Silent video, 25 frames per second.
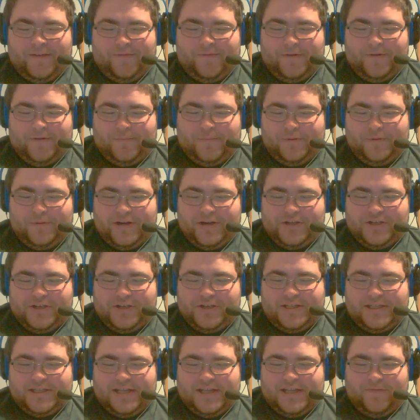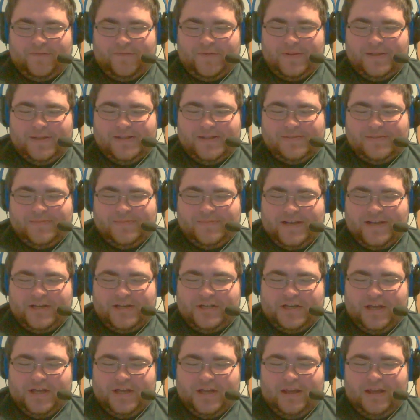a prediction's sake for this
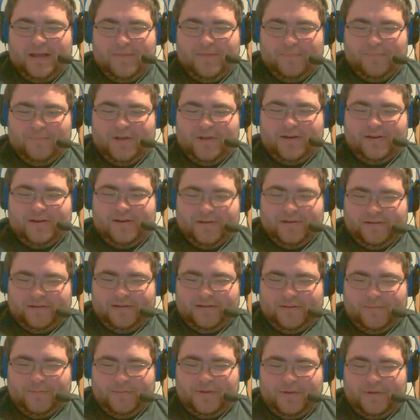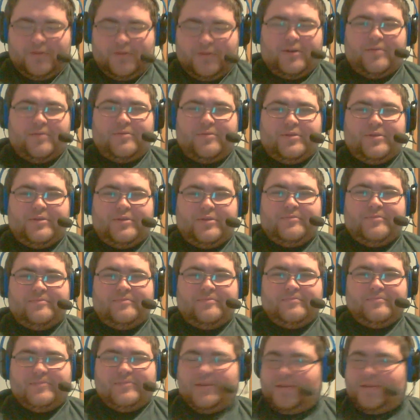match, I'm gonna agree with you.
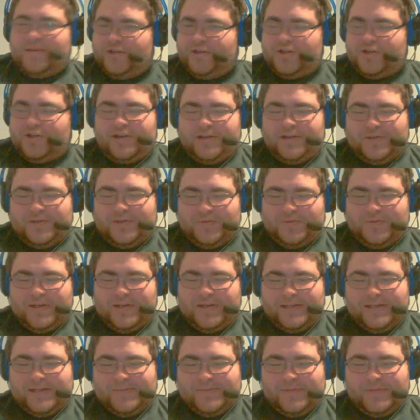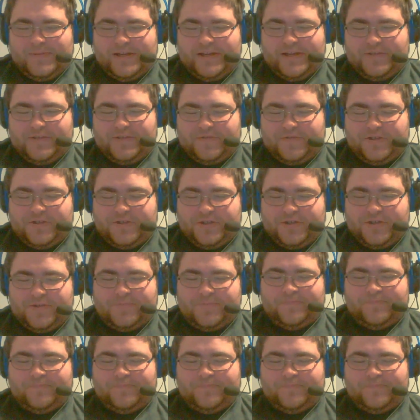I think Johnny's winning this match for sure.